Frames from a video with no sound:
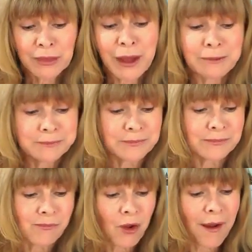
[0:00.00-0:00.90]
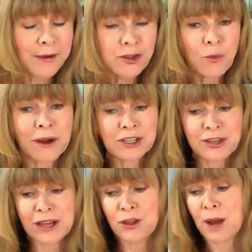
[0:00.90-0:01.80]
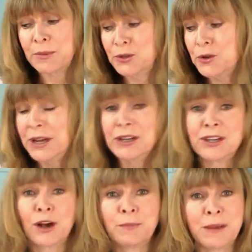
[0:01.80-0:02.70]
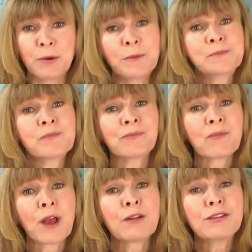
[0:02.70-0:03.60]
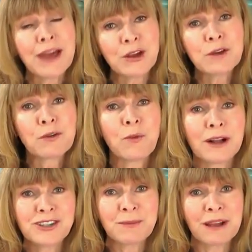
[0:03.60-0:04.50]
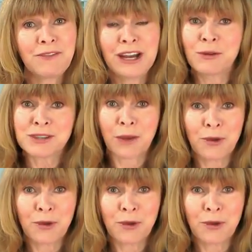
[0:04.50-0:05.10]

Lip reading: Now, I also want to take the opportunity to tell people thank you for watching my videos.